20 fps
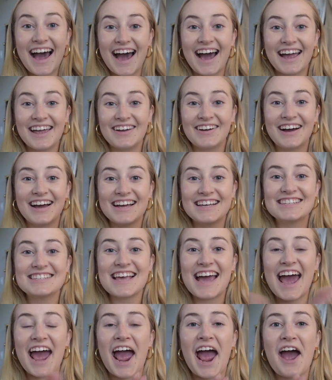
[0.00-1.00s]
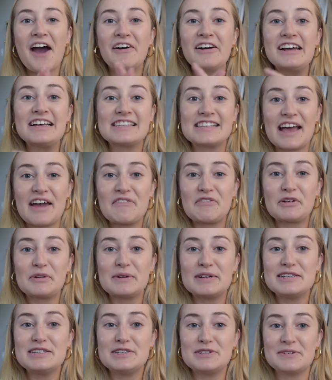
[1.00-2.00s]
Hi you guys, how is
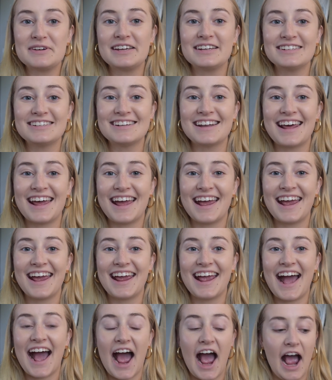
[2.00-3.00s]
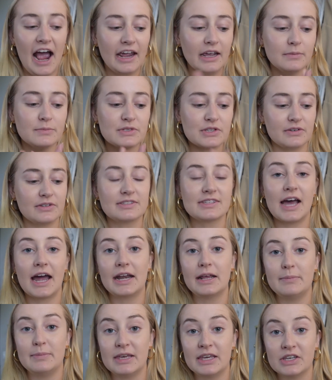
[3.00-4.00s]
everyone doing today? I am so
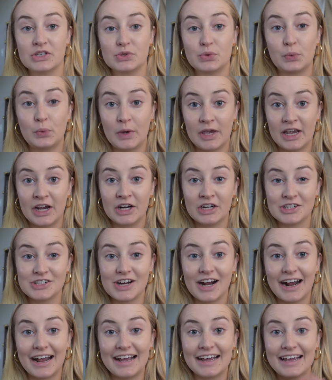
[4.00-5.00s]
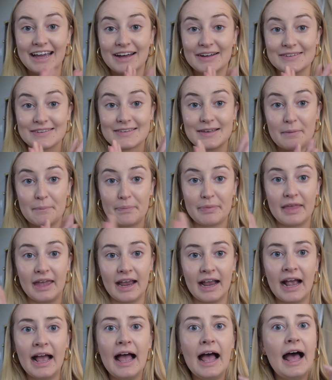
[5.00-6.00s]
excited because we are trying out
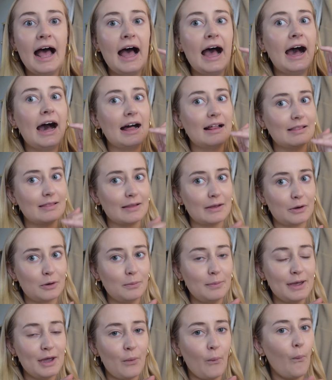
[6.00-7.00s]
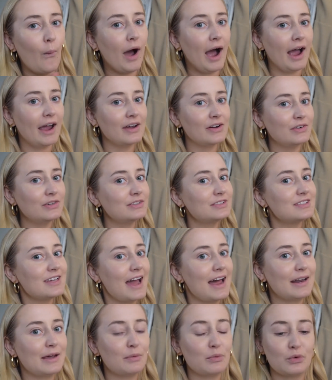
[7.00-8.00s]
something a little bit wild
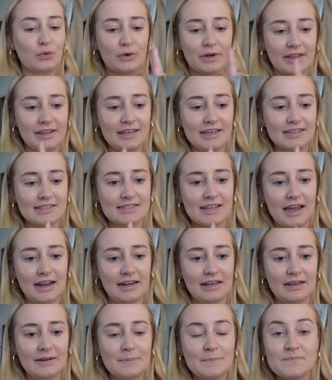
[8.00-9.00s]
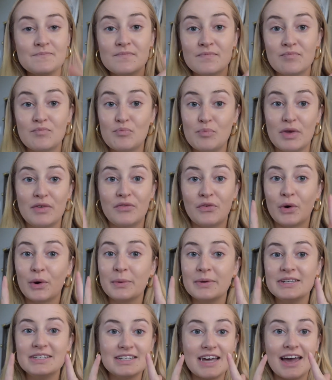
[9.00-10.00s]
and I'm really excited. Before
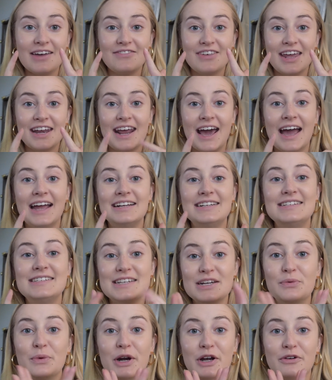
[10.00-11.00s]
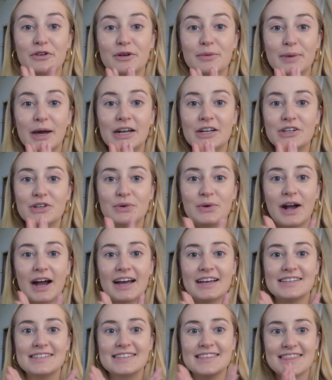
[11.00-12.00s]
we dive in, I did want to remind you
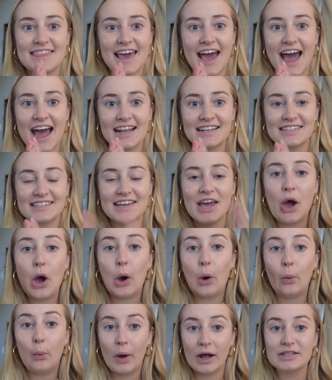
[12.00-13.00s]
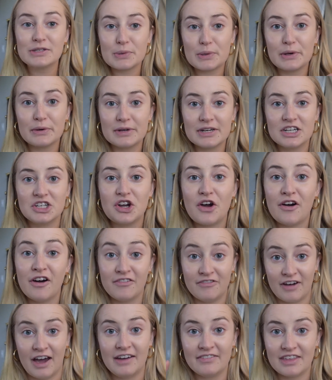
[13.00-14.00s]
guys that once we reach
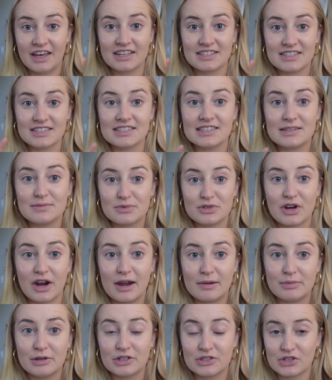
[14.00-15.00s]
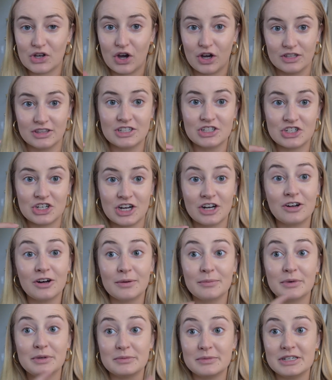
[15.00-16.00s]
5,000 subscribers on this channel,
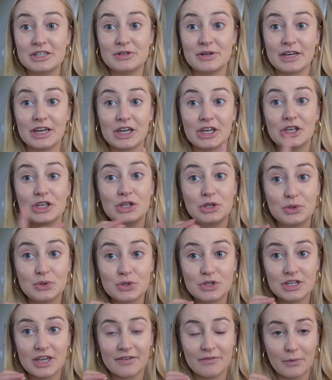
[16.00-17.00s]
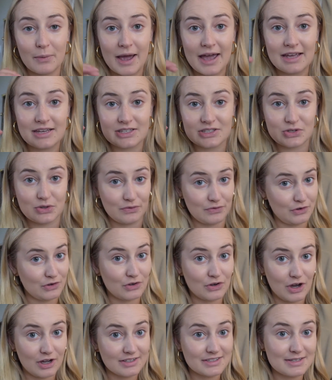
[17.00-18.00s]
I'm going to be doing a huge giveaway. So if you're
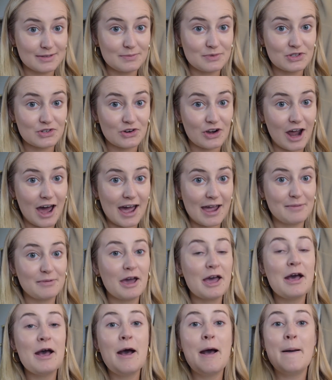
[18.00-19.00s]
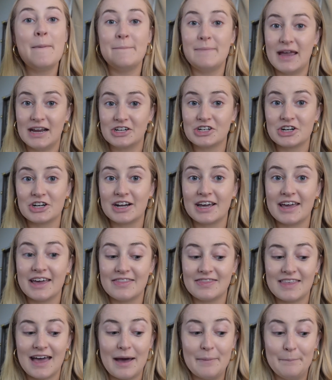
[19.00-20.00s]
not subscribed, make sure to
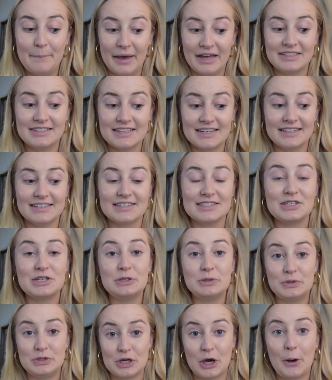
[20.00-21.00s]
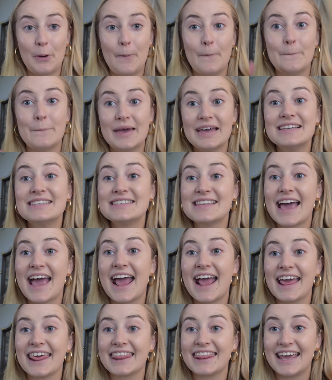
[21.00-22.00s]
hit that button so you don't miss
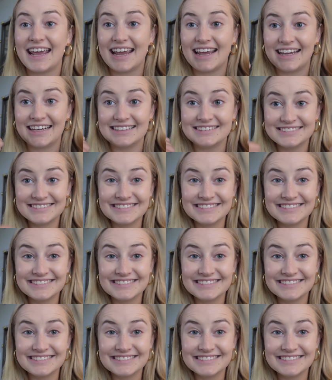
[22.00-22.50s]
a thing.